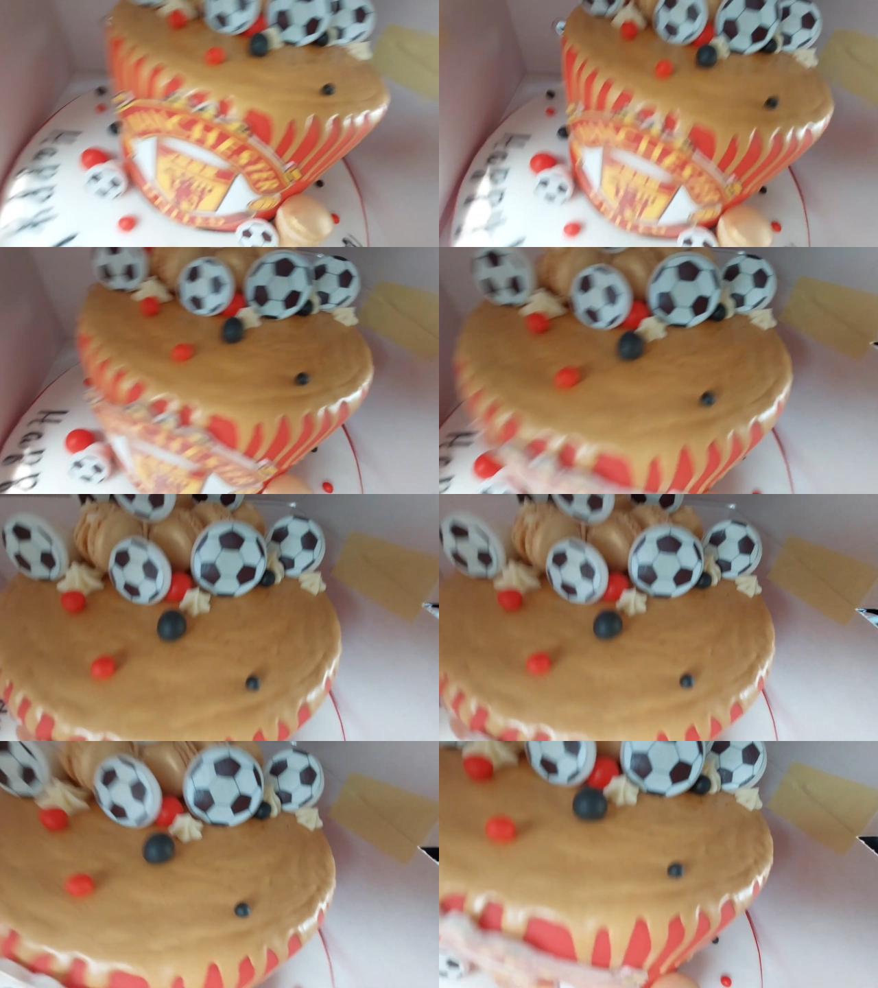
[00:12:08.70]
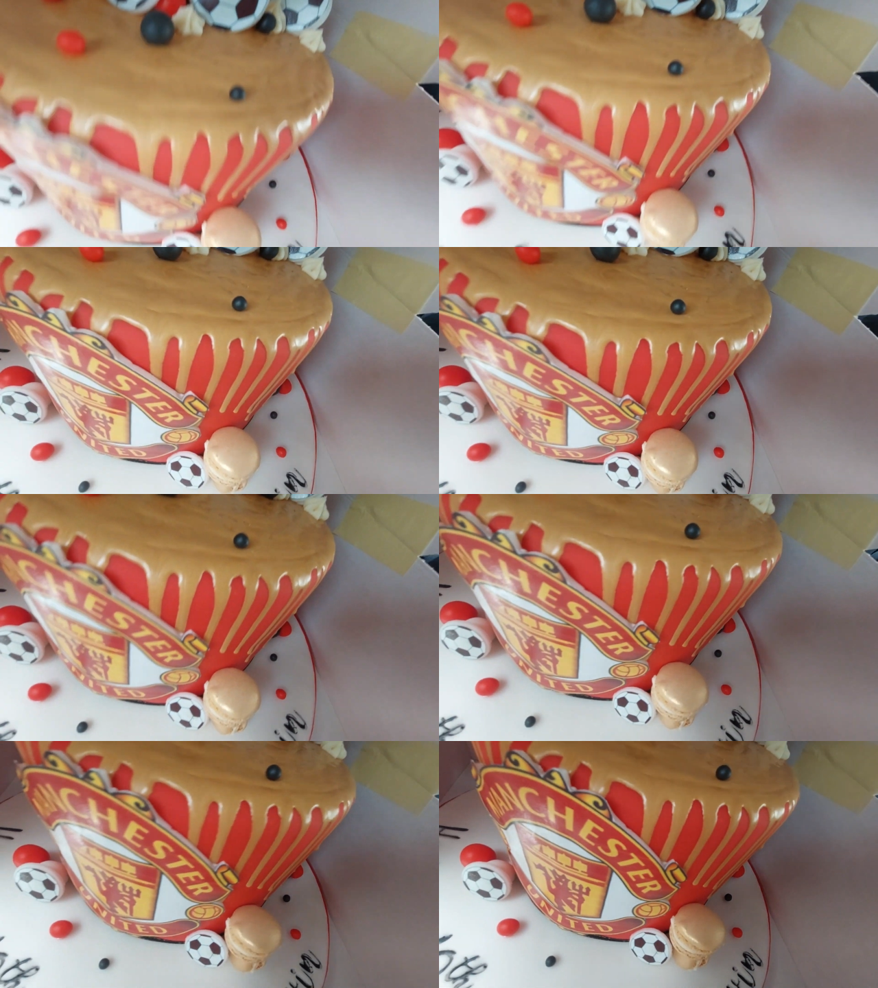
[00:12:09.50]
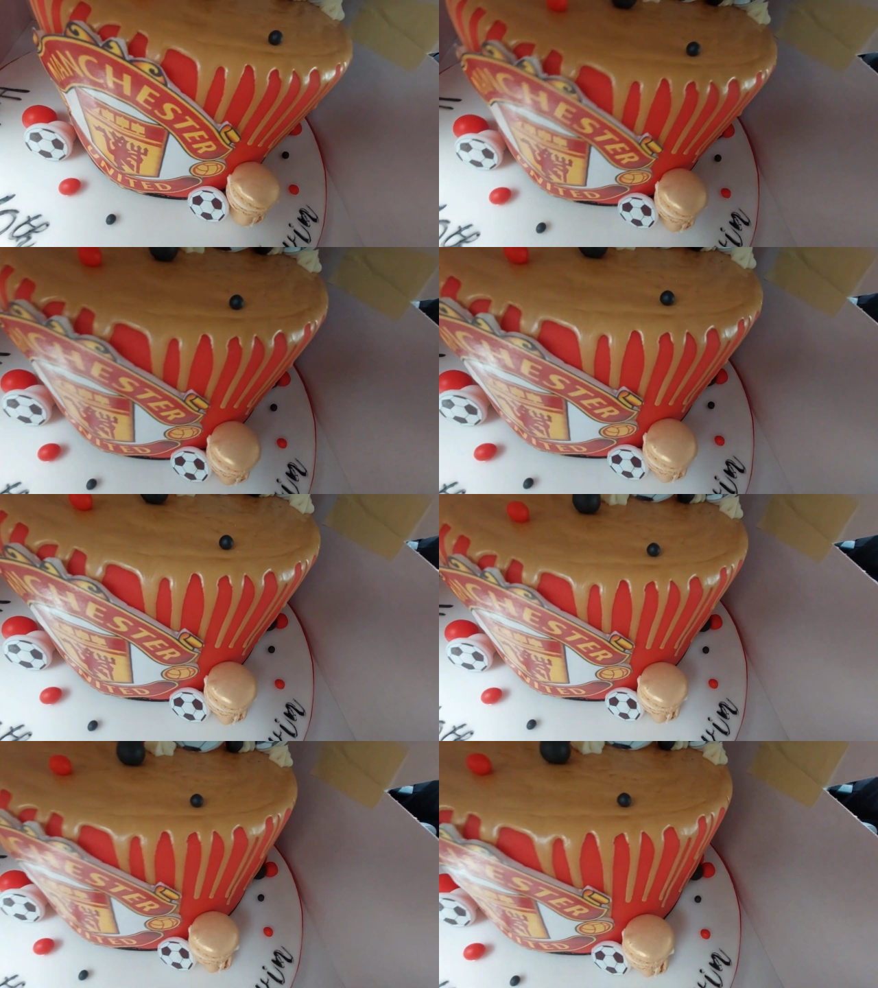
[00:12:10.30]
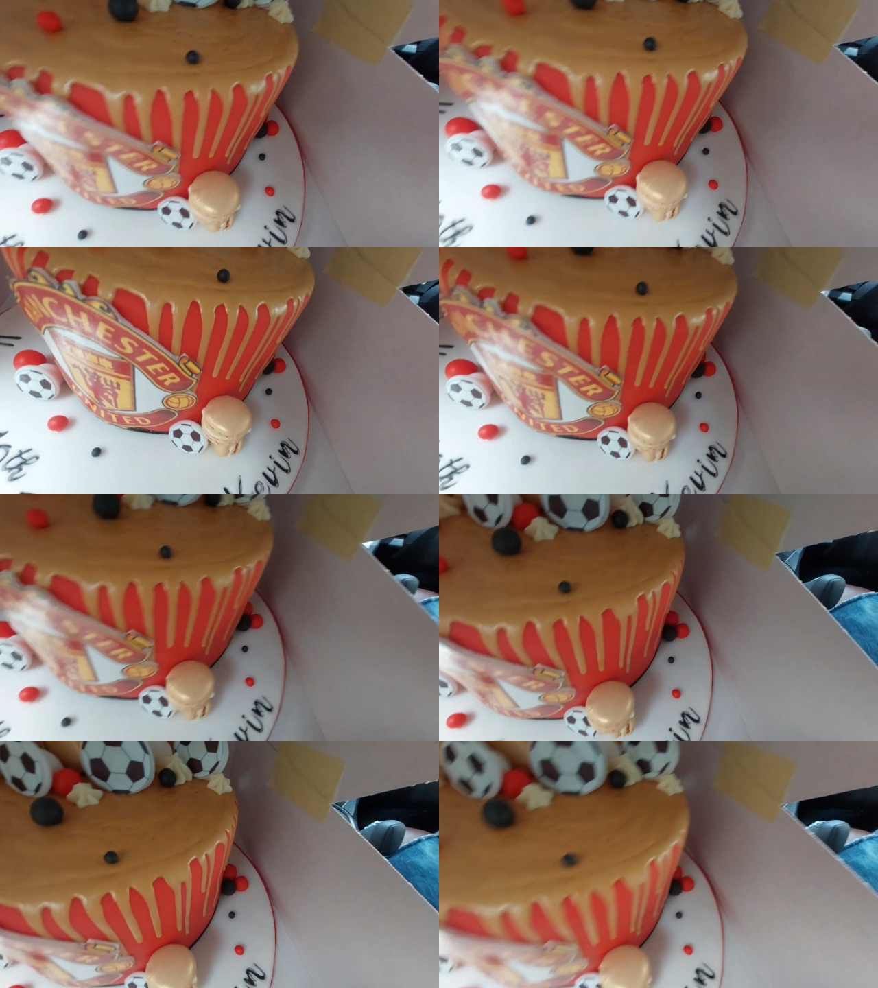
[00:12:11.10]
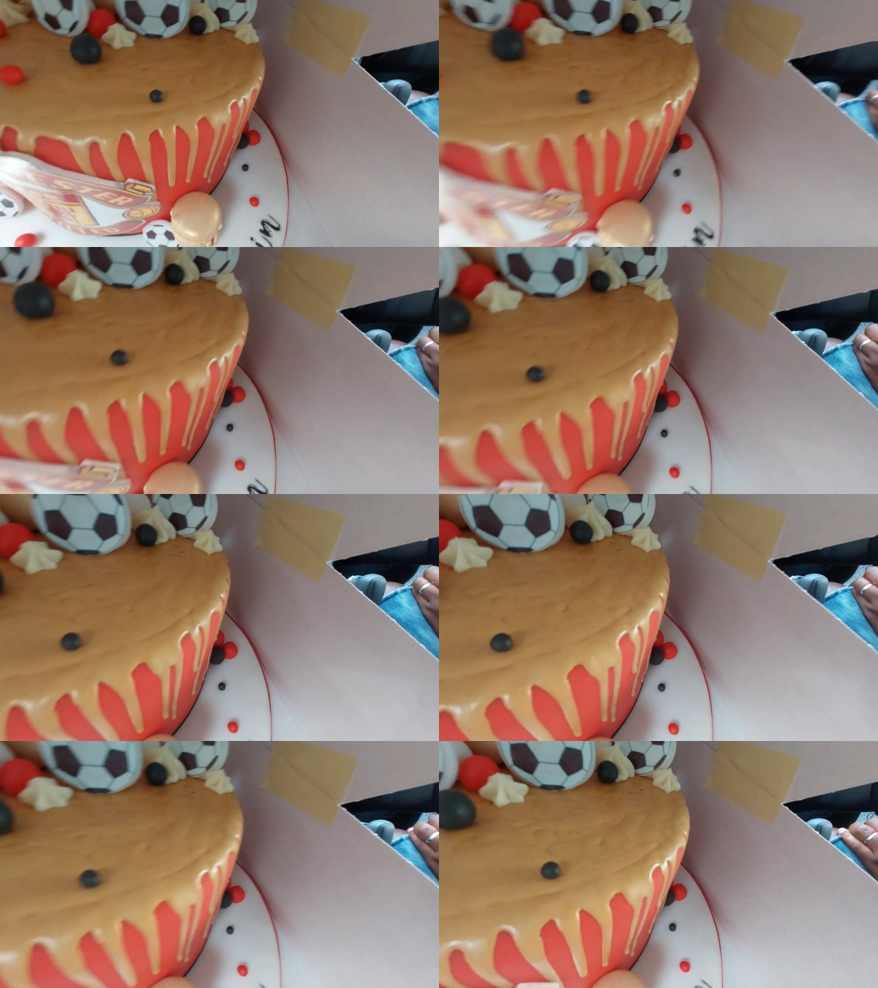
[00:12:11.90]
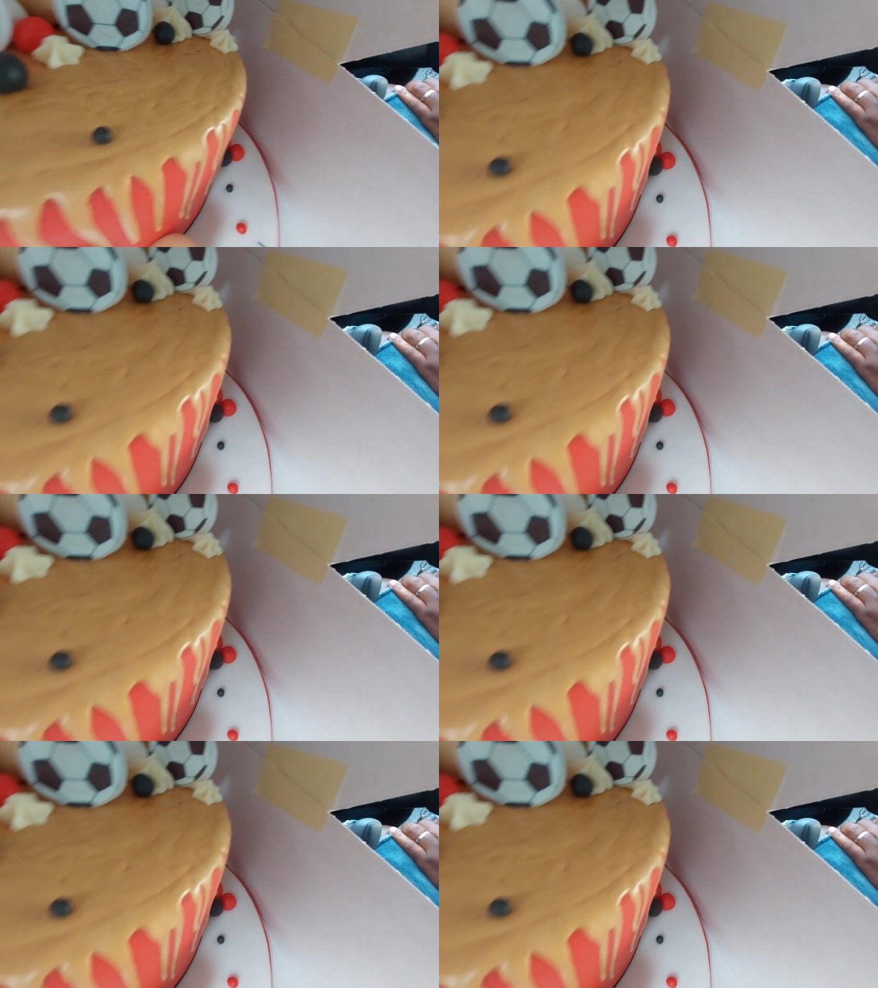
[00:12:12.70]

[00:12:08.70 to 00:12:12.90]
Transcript: Nobody's mouth can be seen.